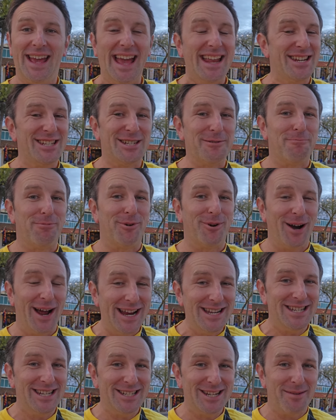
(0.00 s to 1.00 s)
and a
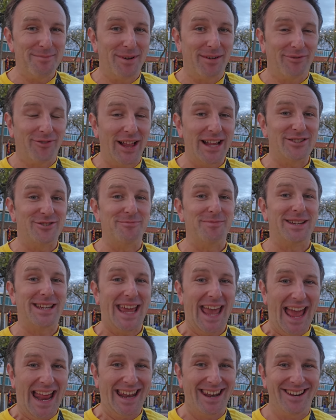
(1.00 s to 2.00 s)
surprising number of flights from
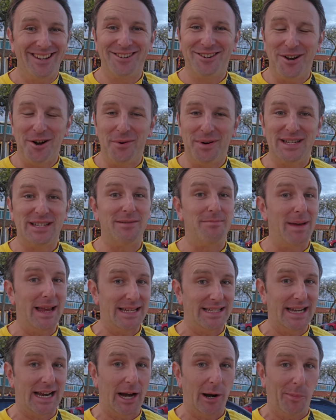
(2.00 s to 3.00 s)
Canada go into
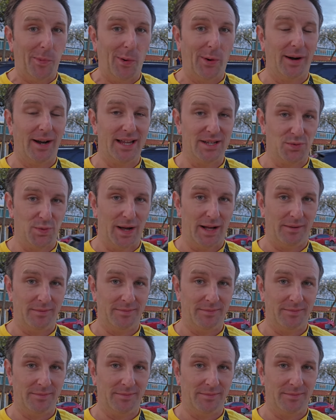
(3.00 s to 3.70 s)
Mesa Airport as well.